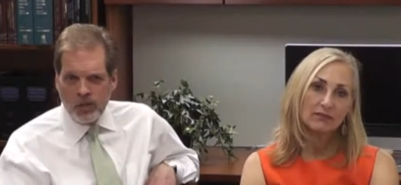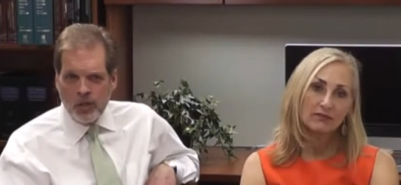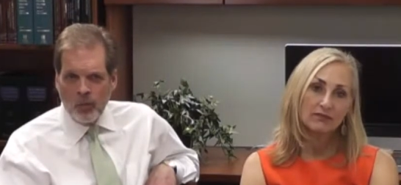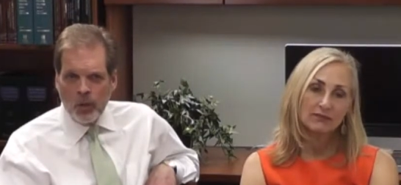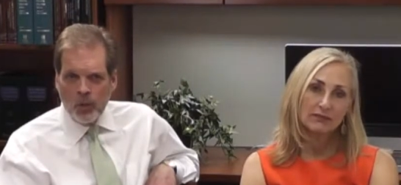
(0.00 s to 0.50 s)
Speaker 1: that
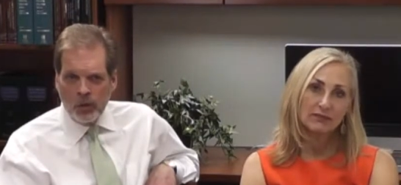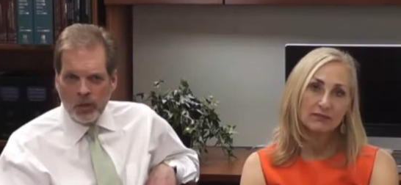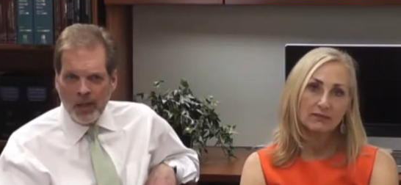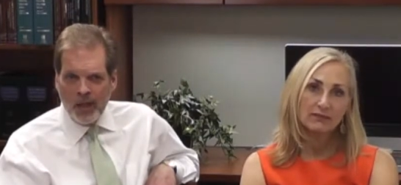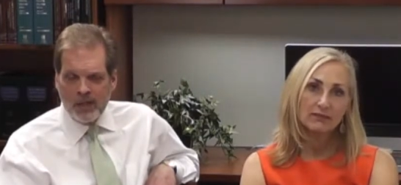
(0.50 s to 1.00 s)
we would look
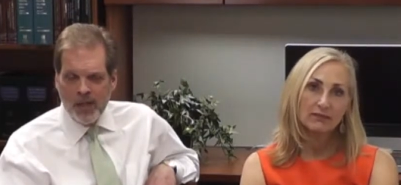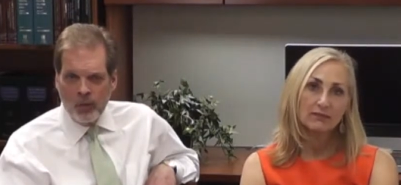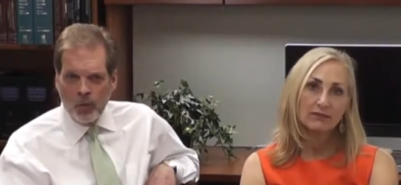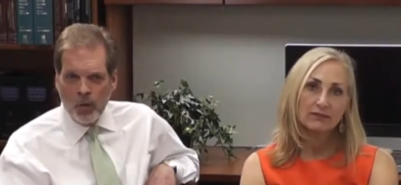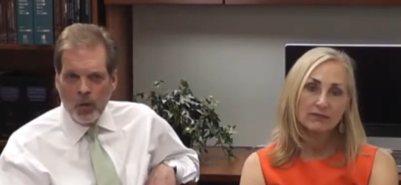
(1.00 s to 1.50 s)
at down the
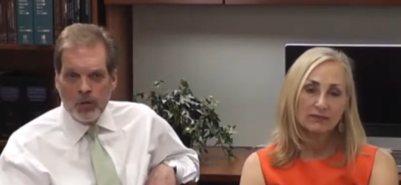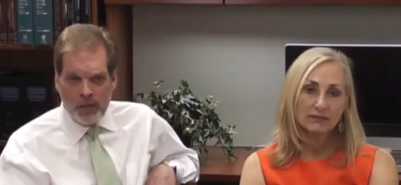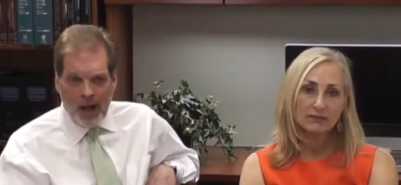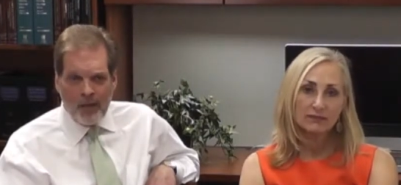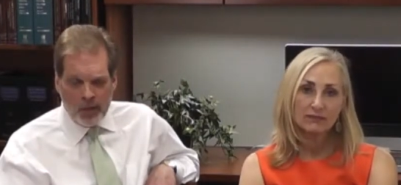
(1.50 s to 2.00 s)
road? Yeah,
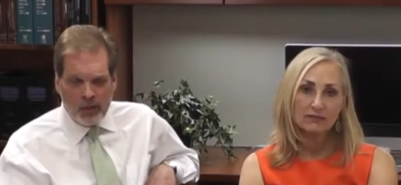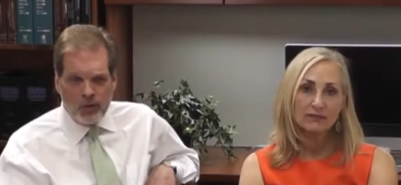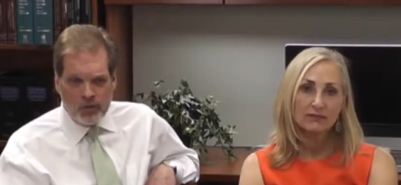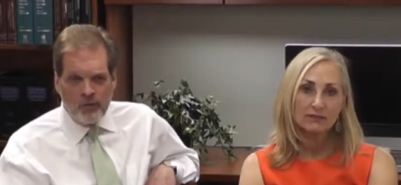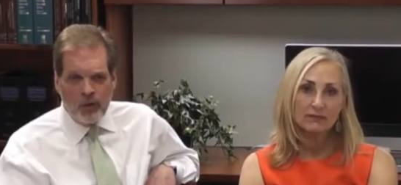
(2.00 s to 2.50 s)
I think there's a
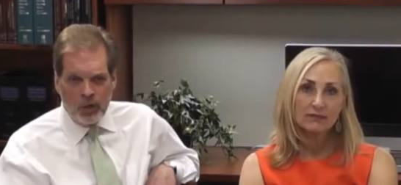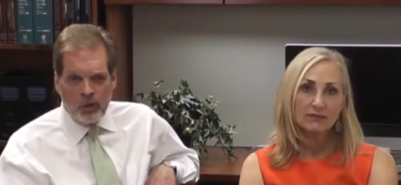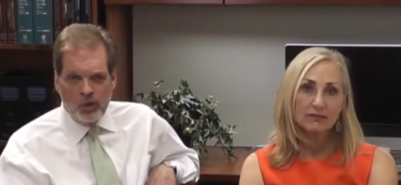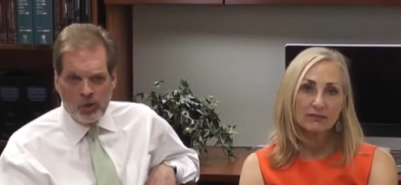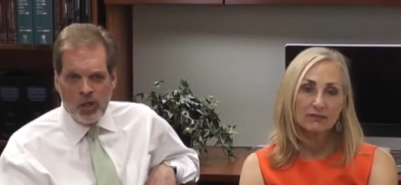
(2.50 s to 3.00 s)
very
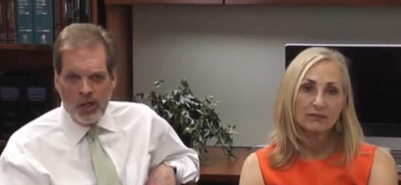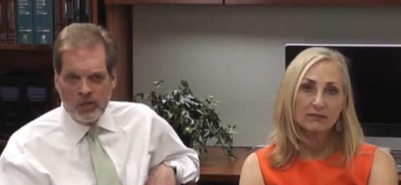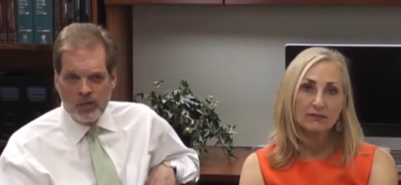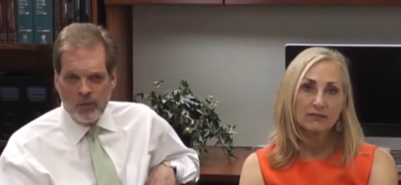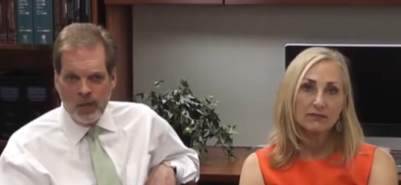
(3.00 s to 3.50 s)
good chance
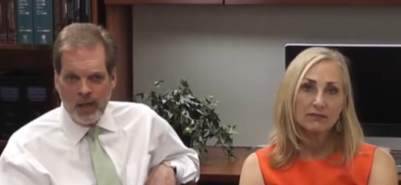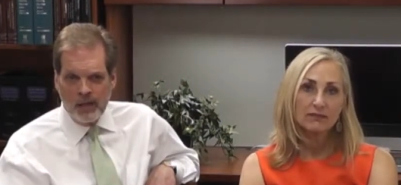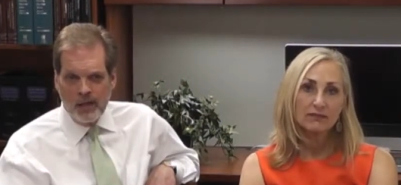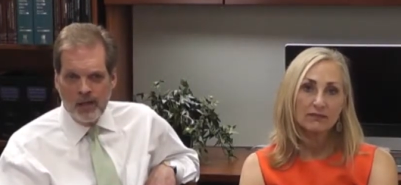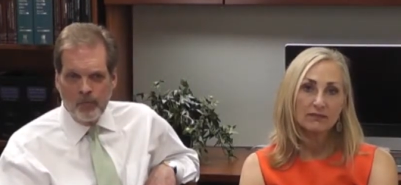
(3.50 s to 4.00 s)
of that,
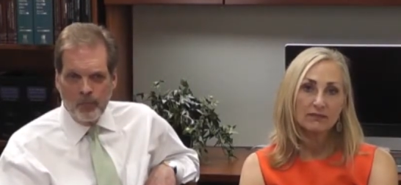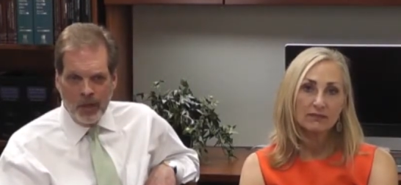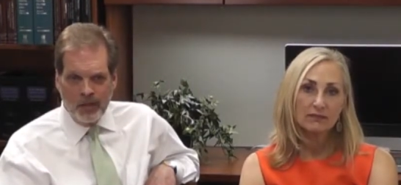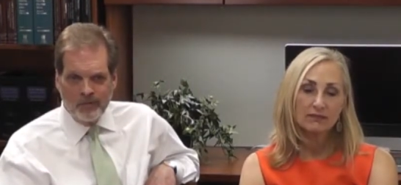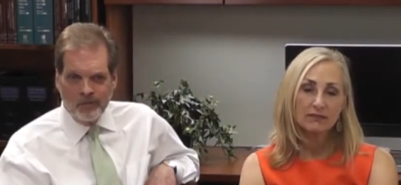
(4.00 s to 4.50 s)

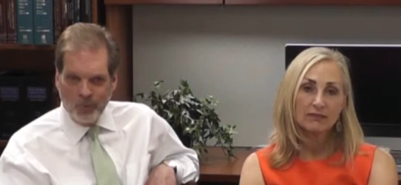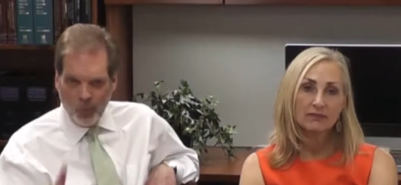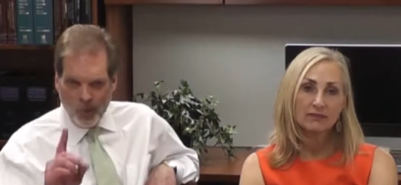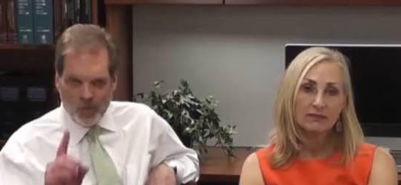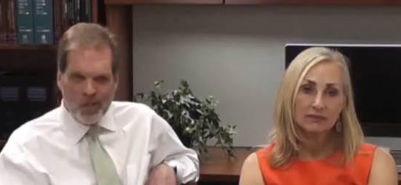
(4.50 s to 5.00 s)
but
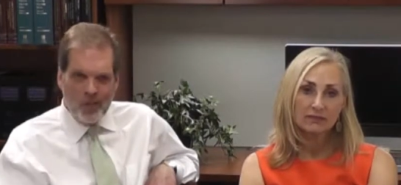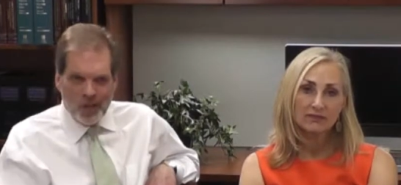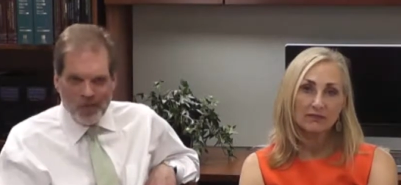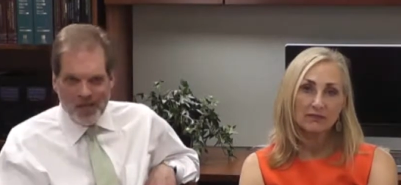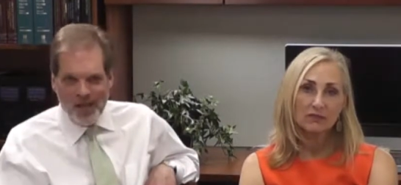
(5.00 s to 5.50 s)
one step at a
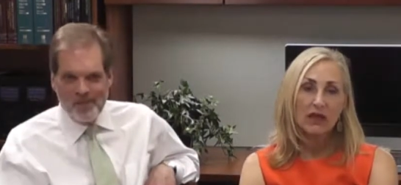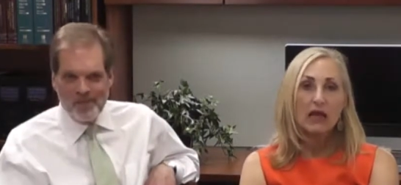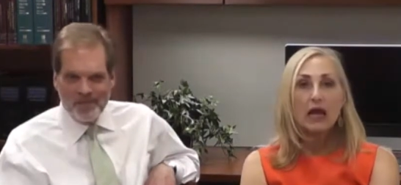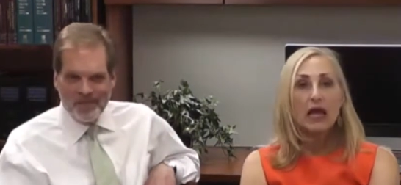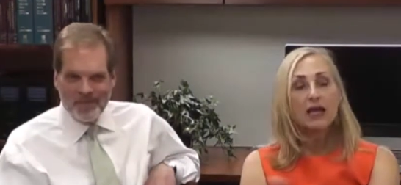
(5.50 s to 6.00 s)
time.
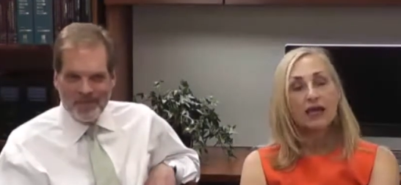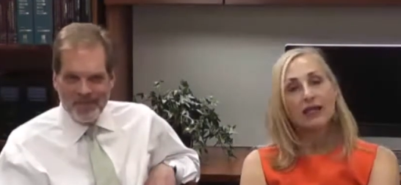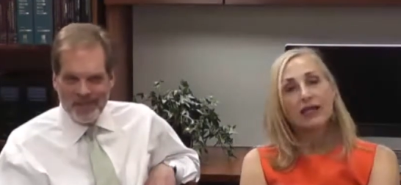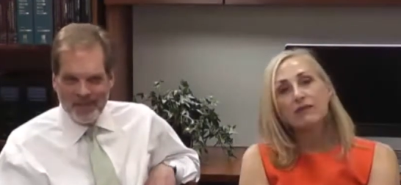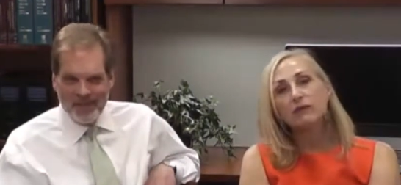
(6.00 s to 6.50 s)
Speaker 2: And
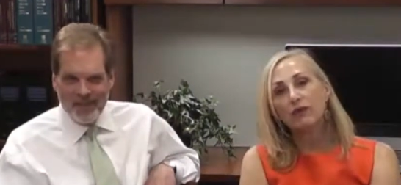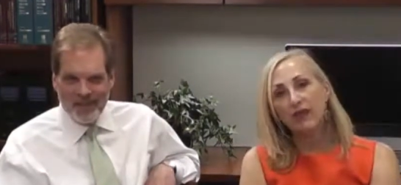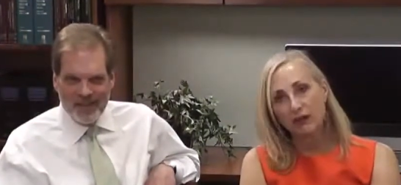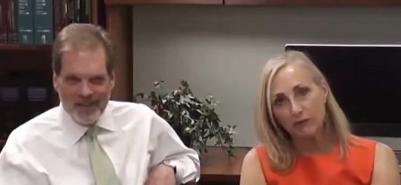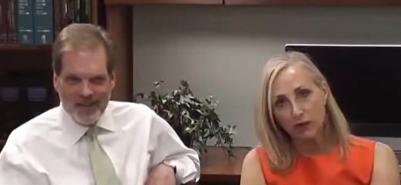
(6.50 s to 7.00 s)
even without
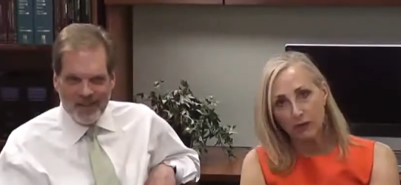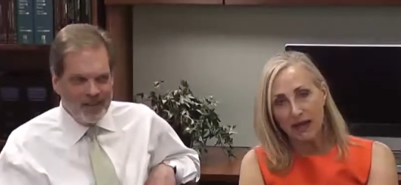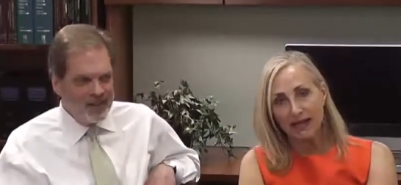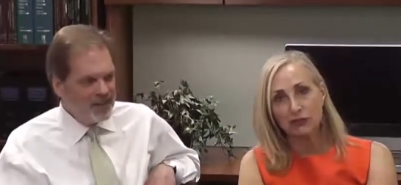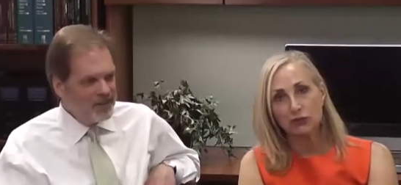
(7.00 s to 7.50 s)
a full
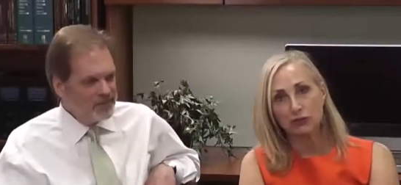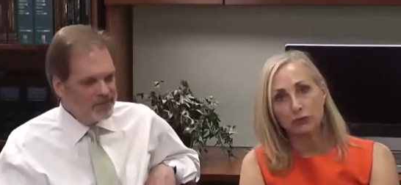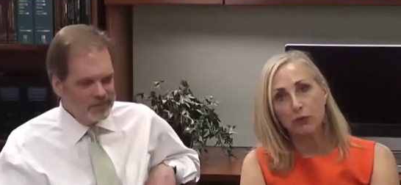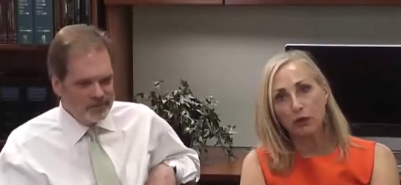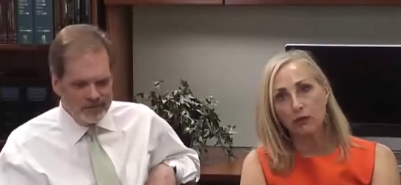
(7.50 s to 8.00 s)
master's
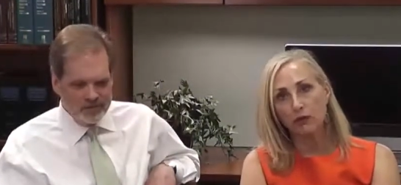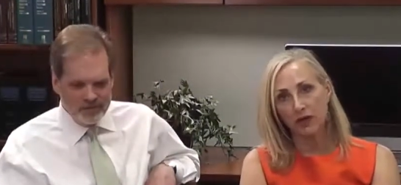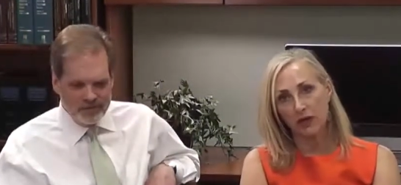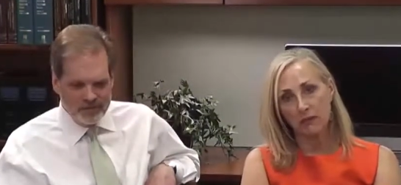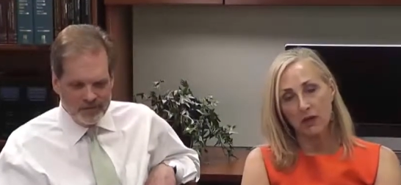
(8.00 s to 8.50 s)

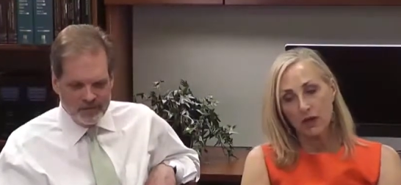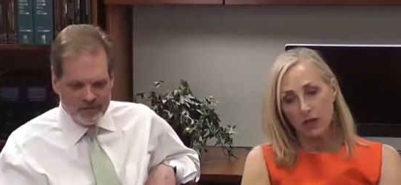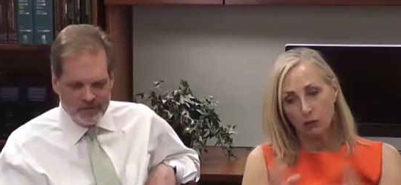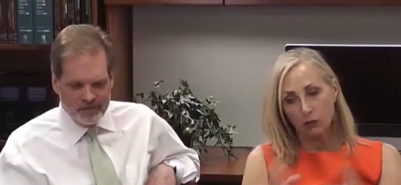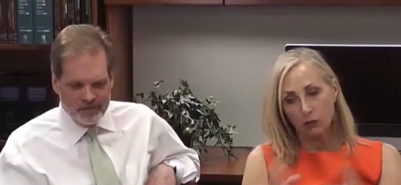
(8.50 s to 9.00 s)
program,
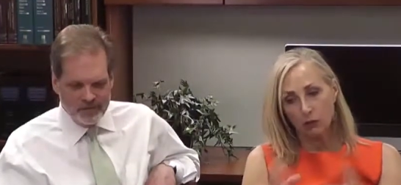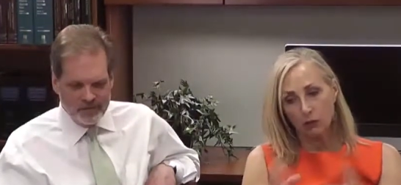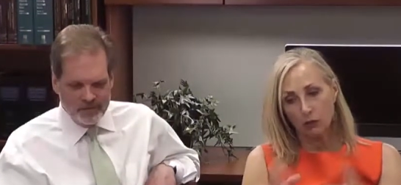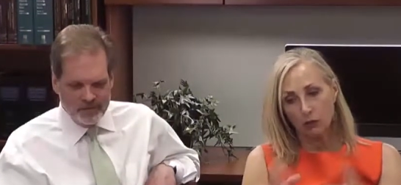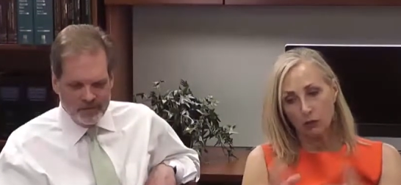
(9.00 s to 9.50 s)
we have
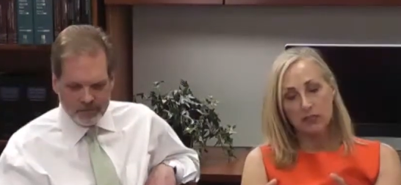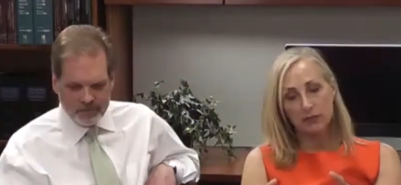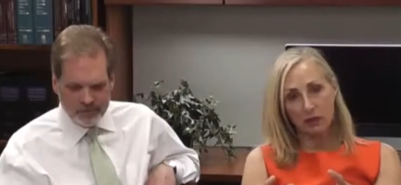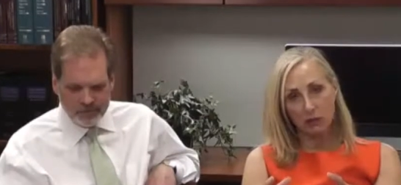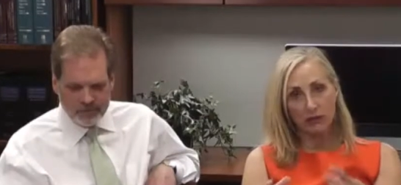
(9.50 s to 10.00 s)
talked
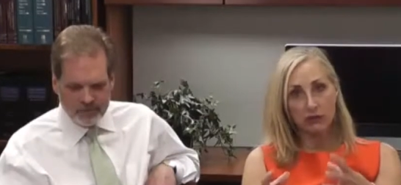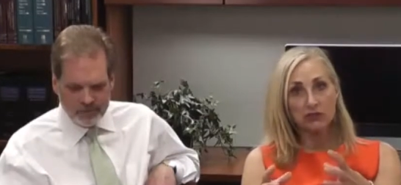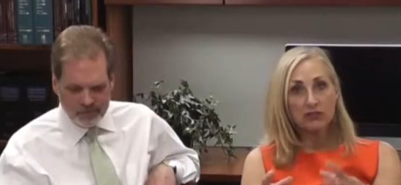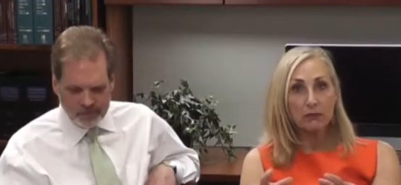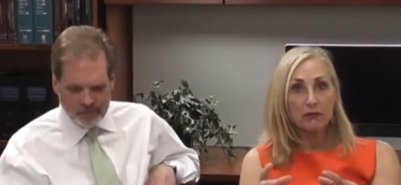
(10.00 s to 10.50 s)
about whether
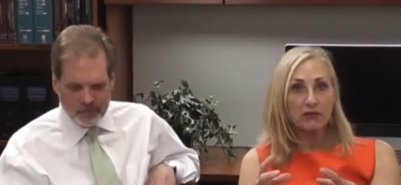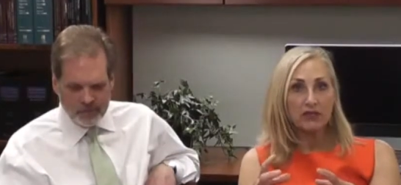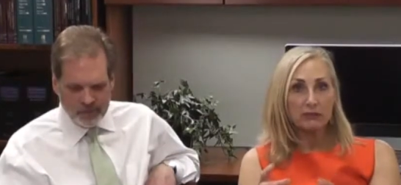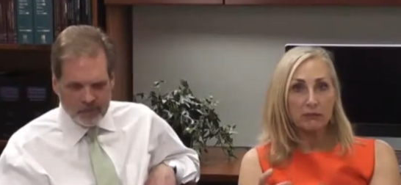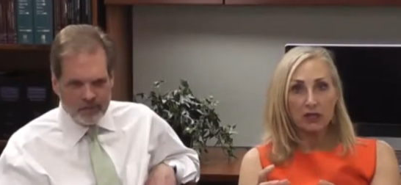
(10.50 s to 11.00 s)
some of these
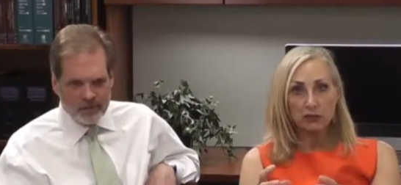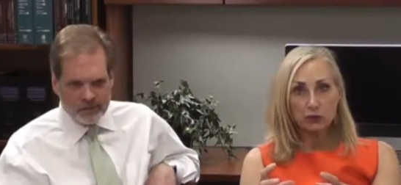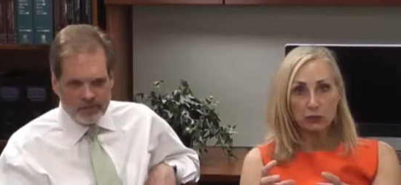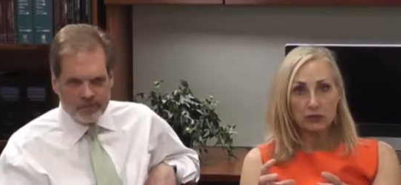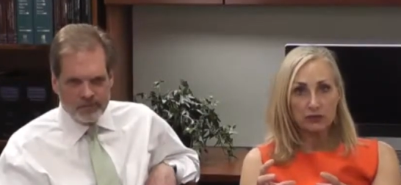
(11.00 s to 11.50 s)

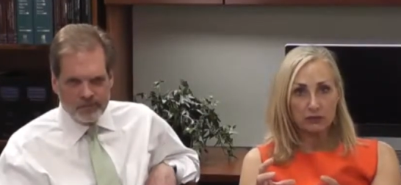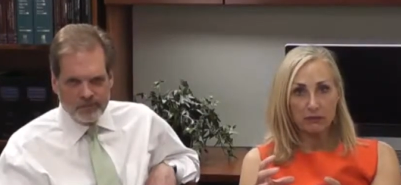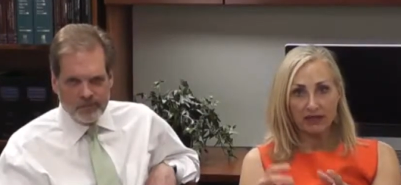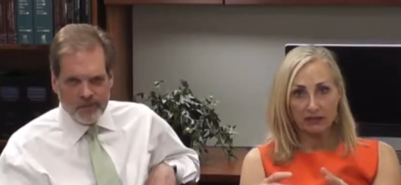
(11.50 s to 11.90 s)
modules might